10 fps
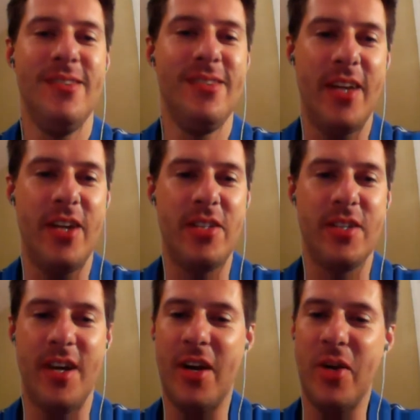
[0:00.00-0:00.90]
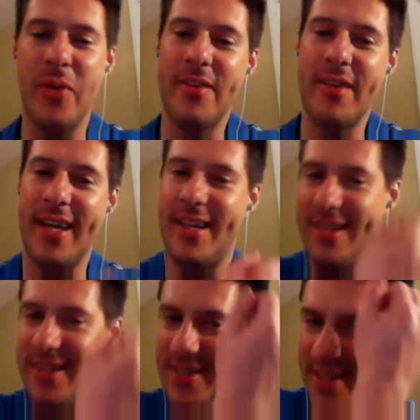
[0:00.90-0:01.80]
And Justin Hunter, what do you think?
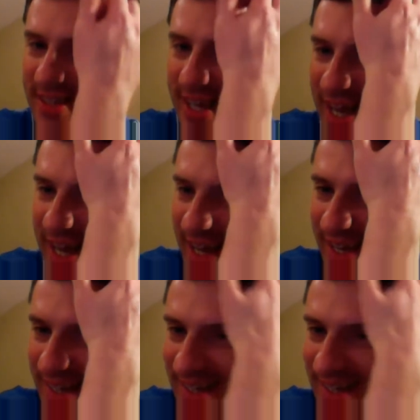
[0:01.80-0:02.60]
Is he the guy?